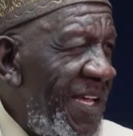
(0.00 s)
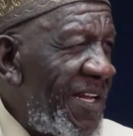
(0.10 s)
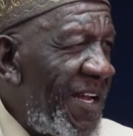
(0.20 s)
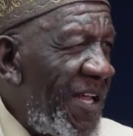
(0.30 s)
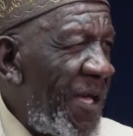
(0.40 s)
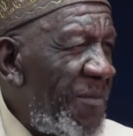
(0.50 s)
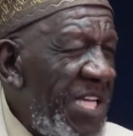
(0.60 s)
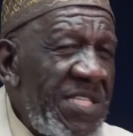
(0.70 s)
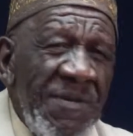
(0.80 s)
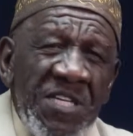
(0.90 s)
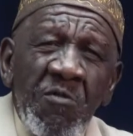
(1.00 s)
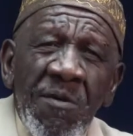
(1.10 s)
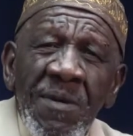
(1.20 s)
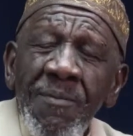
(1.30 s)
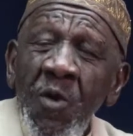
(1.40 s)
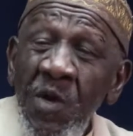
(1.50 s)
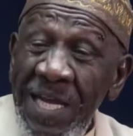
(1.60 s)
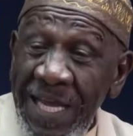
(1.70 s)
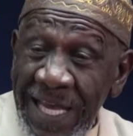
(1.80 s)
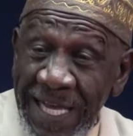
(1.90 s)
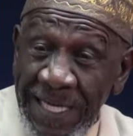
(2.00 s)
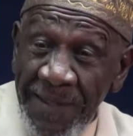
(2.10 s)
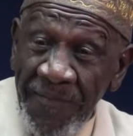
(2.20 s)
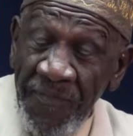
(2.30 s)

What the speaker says: And Allah blessed me to remember when I got it.